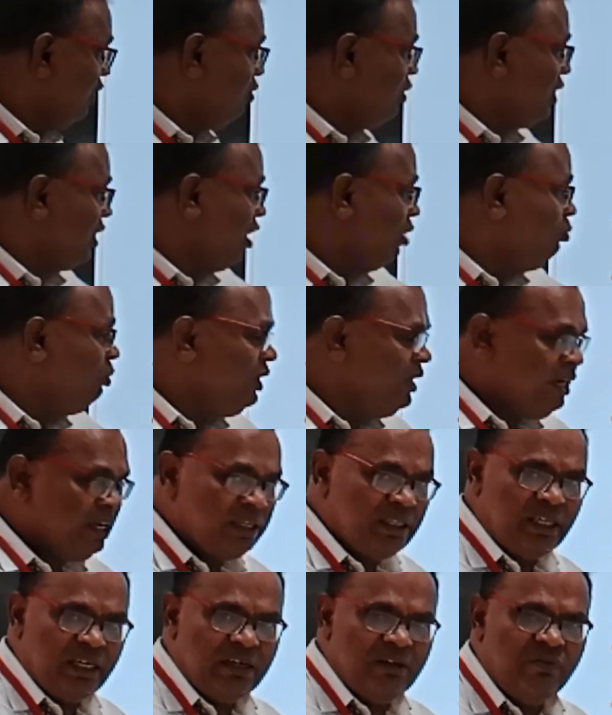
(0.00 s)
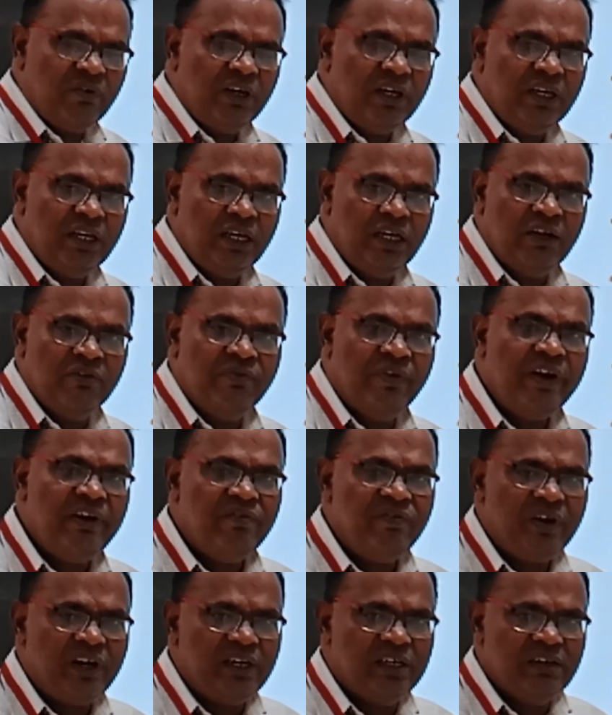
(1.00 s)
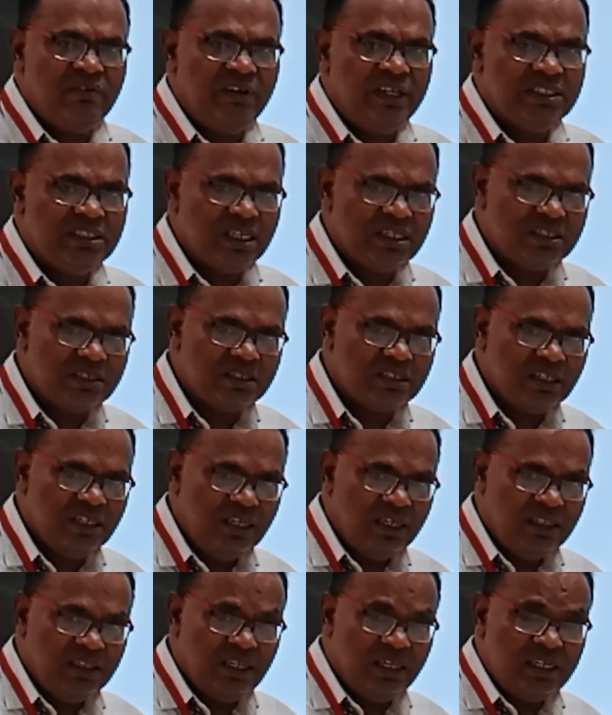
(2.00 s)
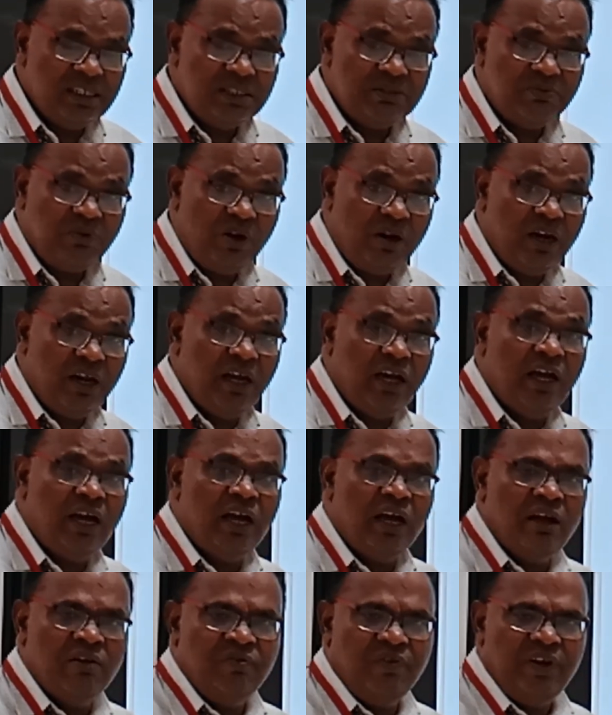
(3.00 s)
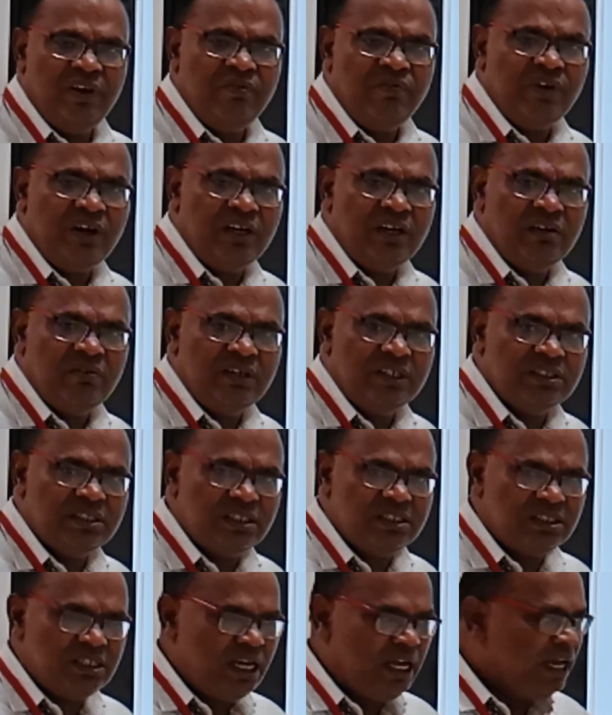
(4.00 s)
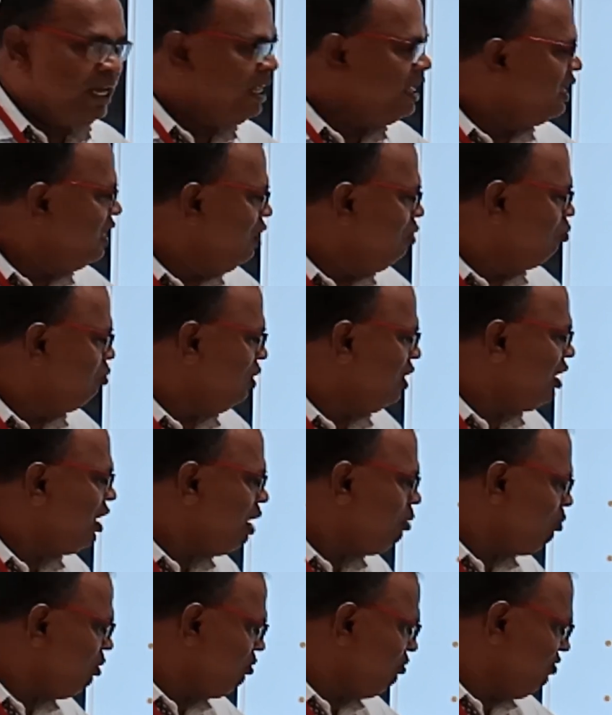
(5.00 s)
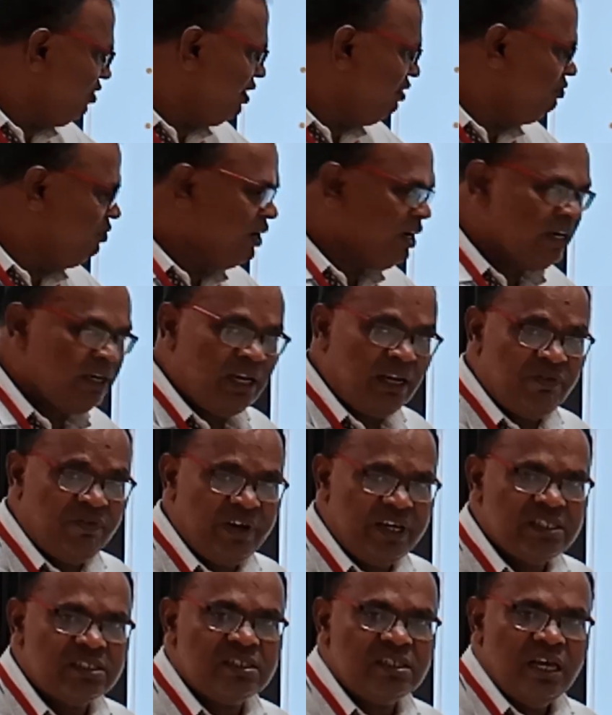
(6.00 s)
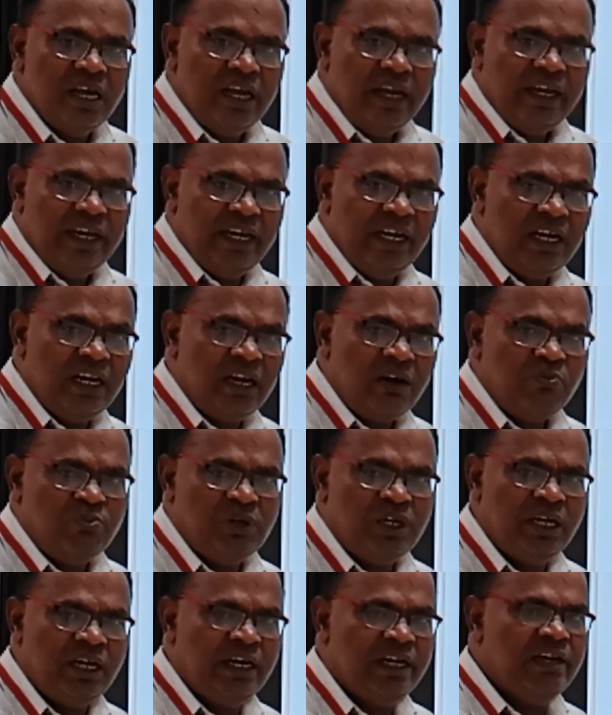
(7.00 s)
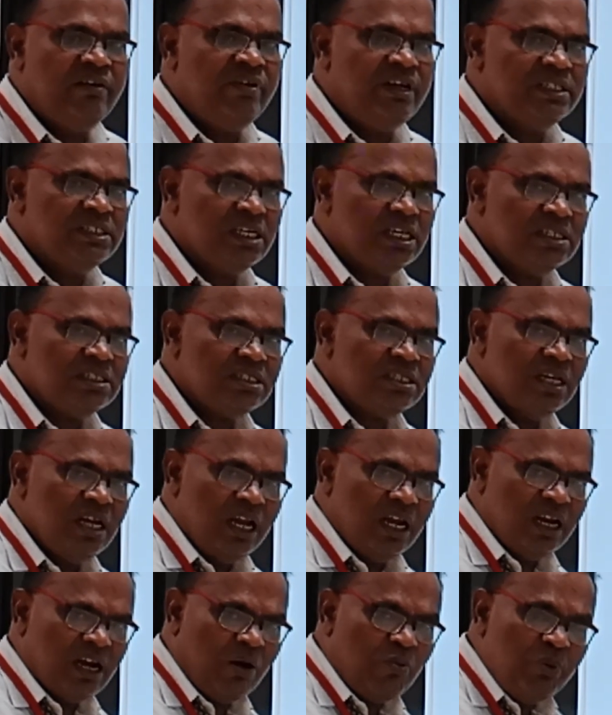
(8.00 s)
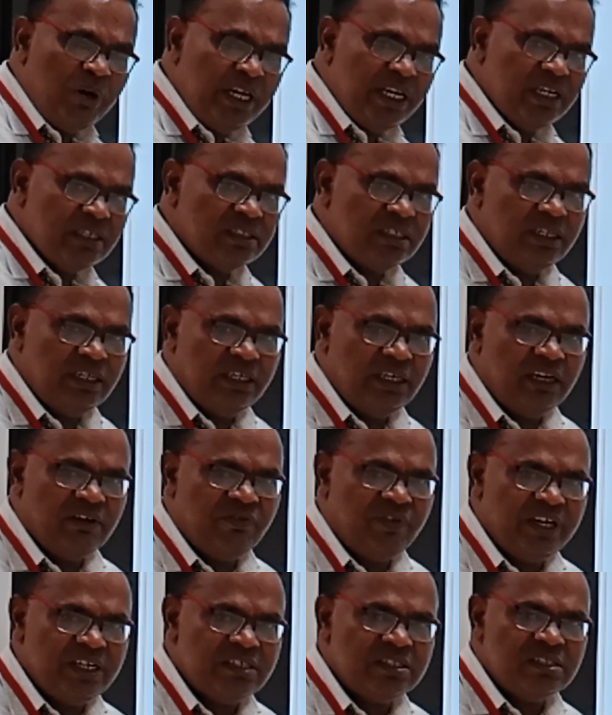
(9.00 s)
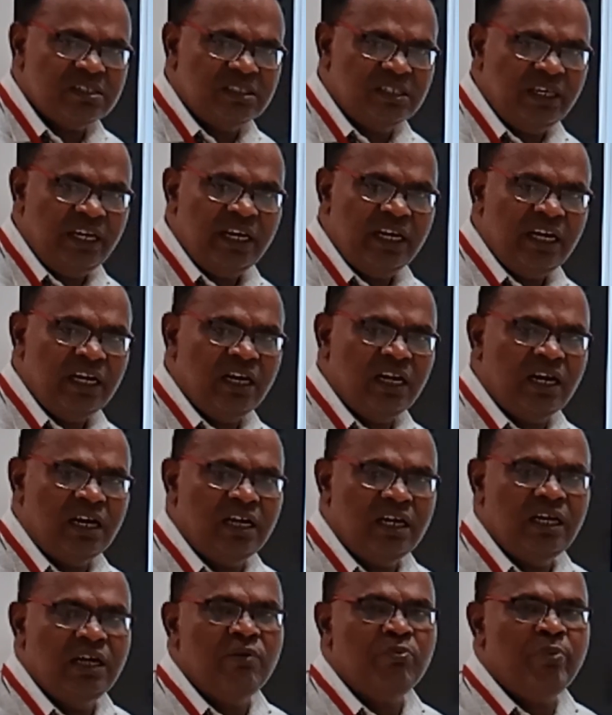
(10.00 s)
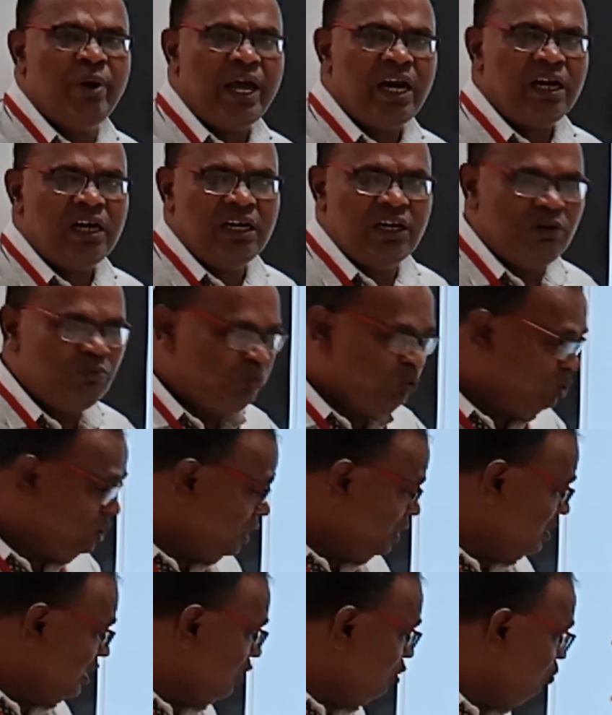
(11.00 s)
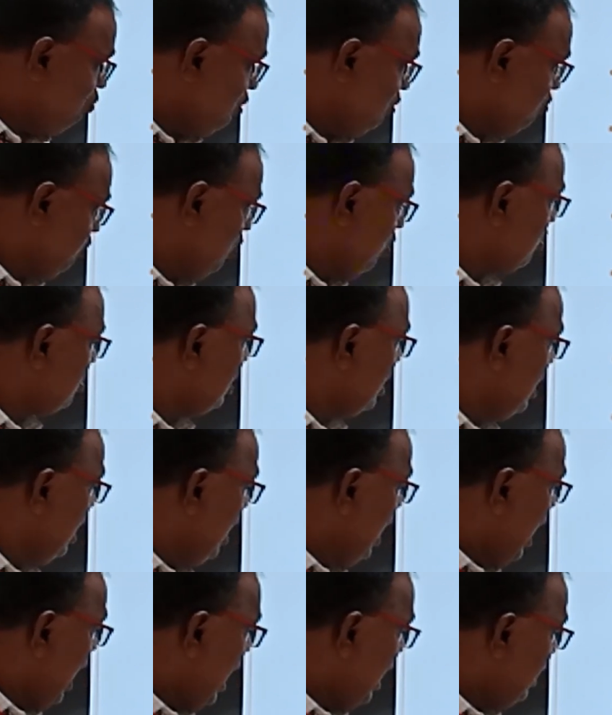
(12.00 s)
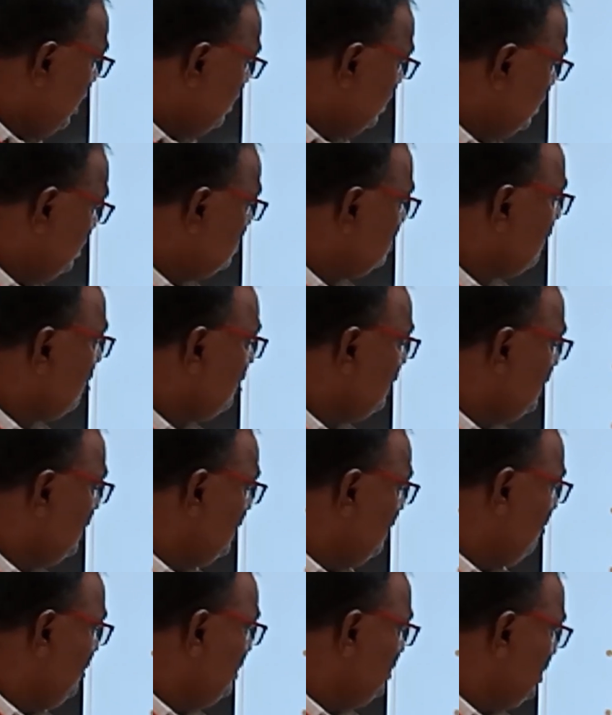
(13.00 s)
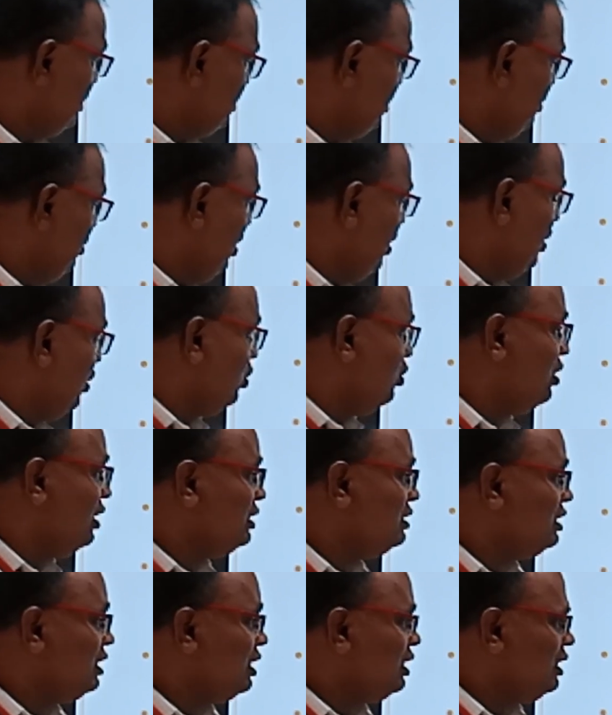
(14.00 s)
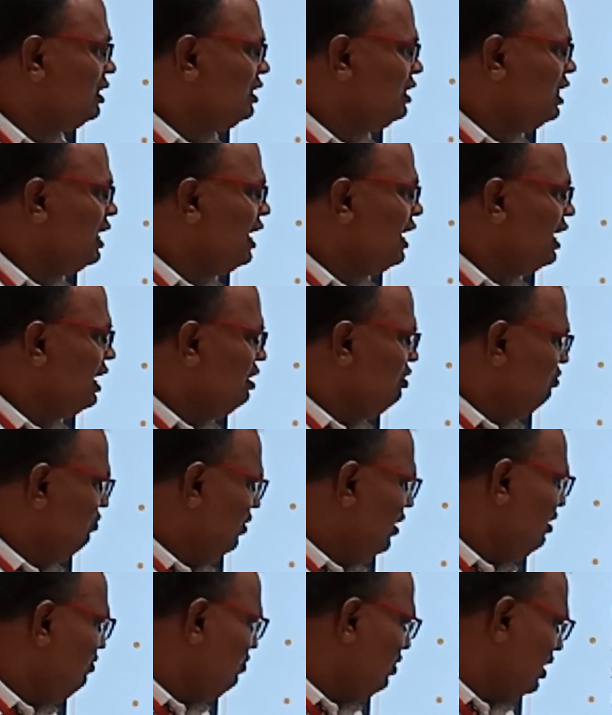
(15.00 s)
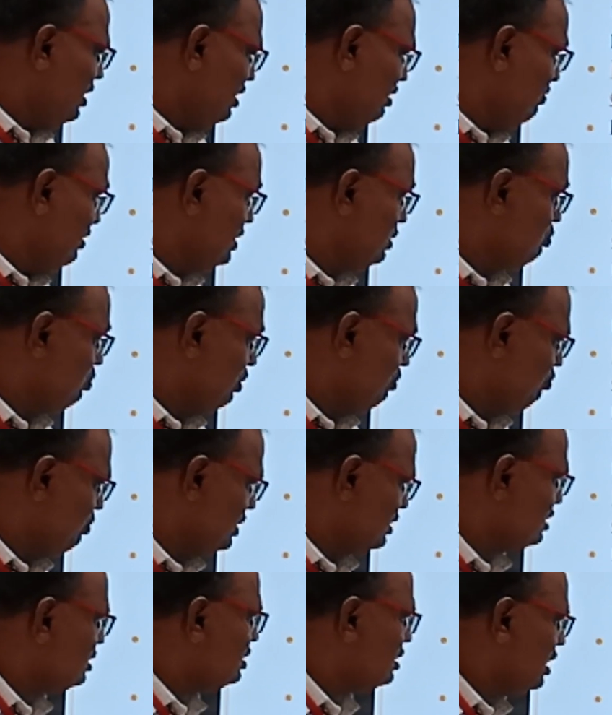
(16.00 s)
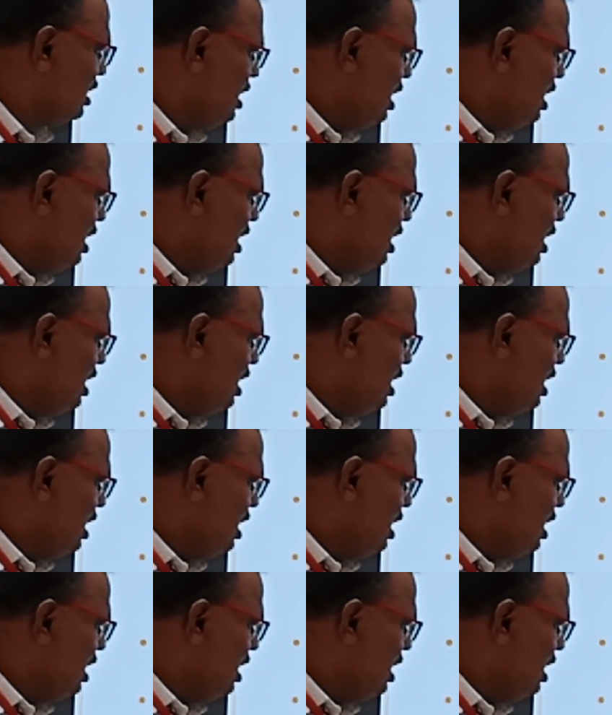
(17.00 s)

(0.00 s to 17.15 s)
have to communicate the different peripheral devices. That is for peripheral devices, programmable peripheral interface, interrupt devices, communication interface, serial and parallel input and output port, and these are the devices you are utilizing under the peripheral device purpose.